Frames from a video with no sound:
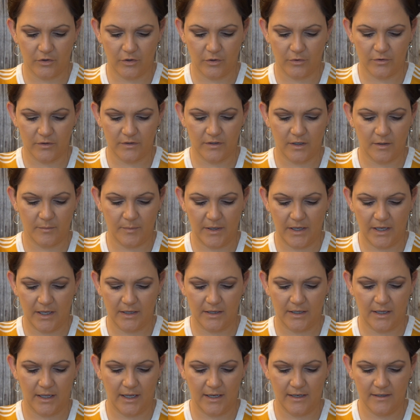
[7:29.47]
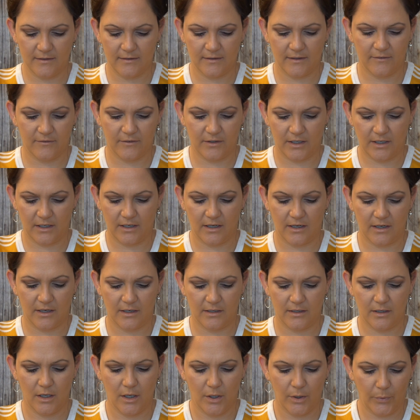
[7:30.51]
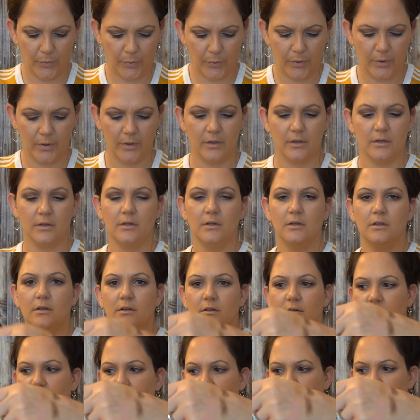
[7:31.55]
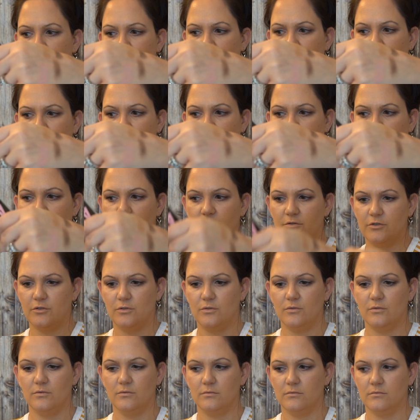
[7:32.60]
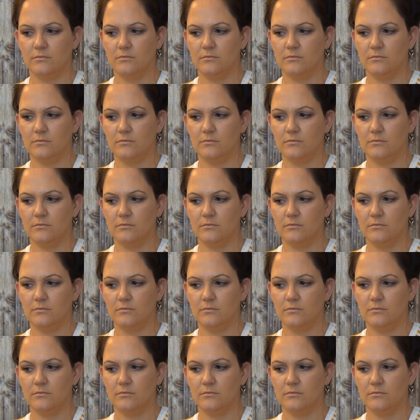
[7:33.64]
So instead of paying the $8.79, so there's the other two,